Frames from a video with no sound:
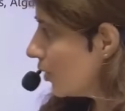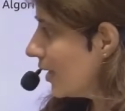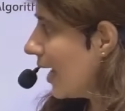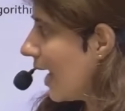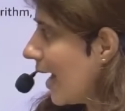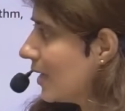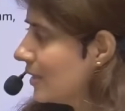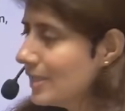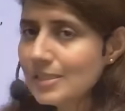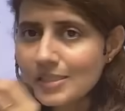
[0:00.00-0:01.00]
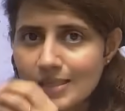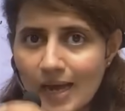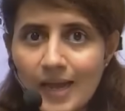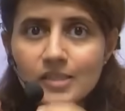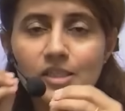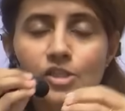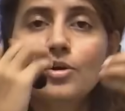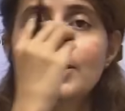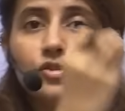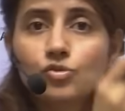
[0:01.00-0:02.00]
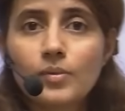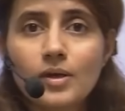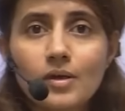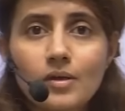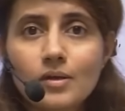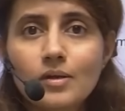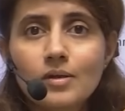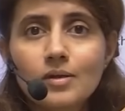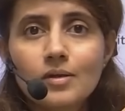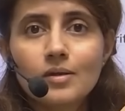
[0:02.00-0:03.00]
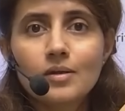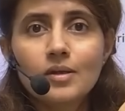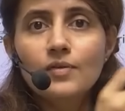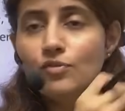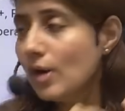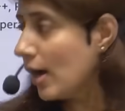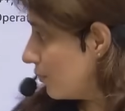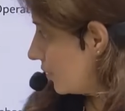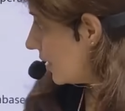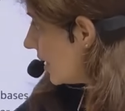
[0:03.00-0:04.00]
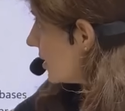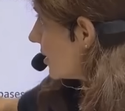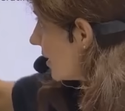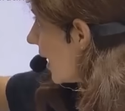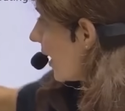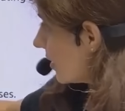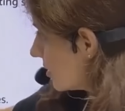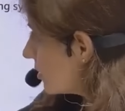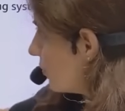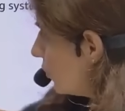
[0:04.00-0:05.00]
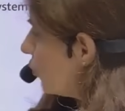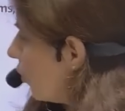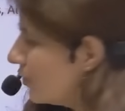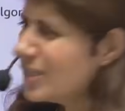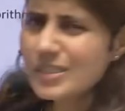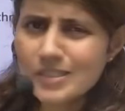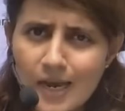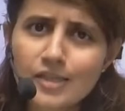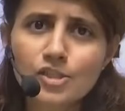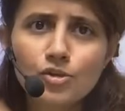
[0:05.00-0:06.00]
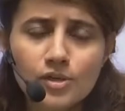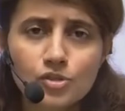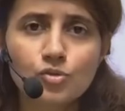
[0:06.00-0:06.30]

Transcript: you can add these tags in your resume. If you have these tags, few of these tags in your